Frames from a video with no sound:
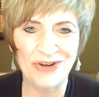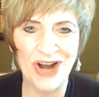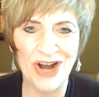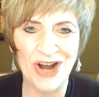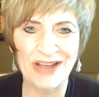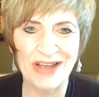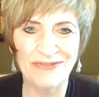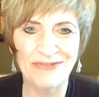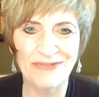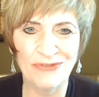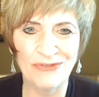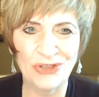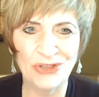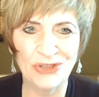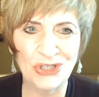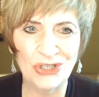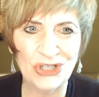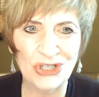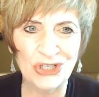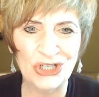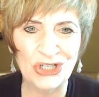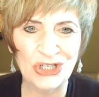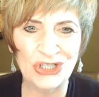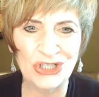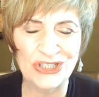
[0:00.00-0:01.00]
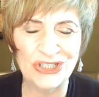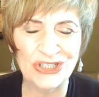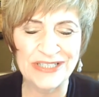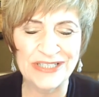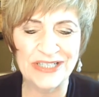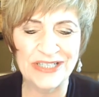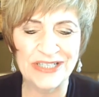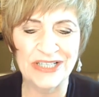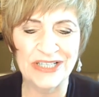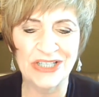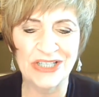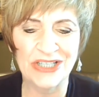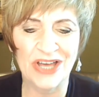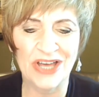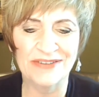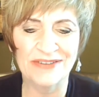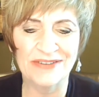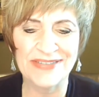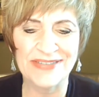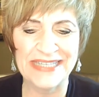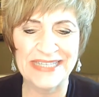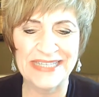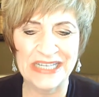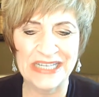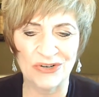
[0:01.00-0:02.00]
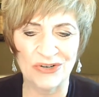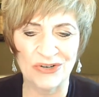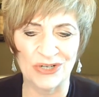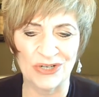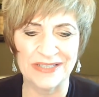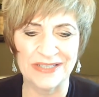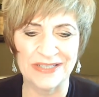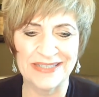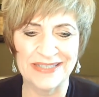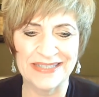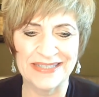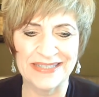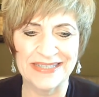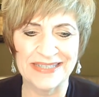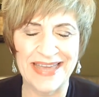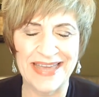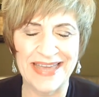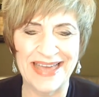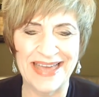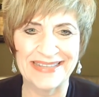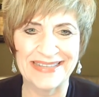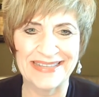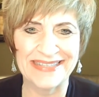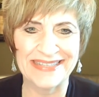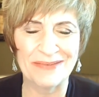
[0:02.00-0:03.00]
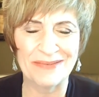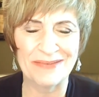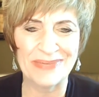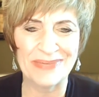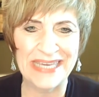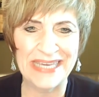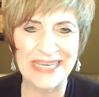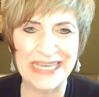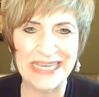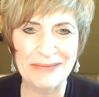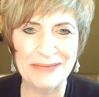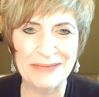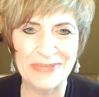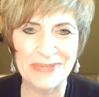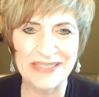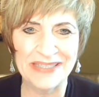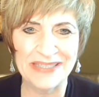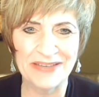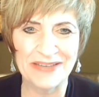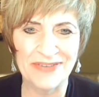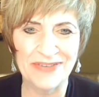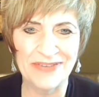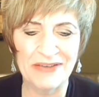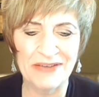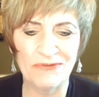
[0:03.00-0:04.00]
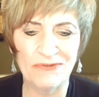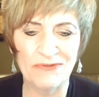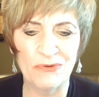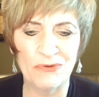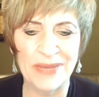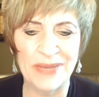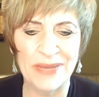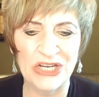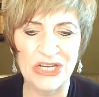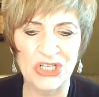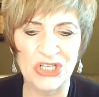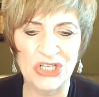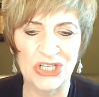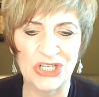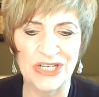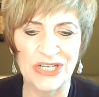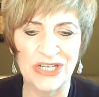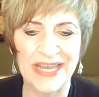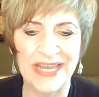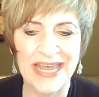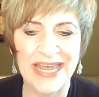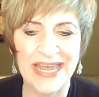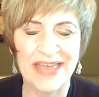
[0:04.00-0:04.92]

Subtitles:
I've learned a lot of secrets and some key bits of information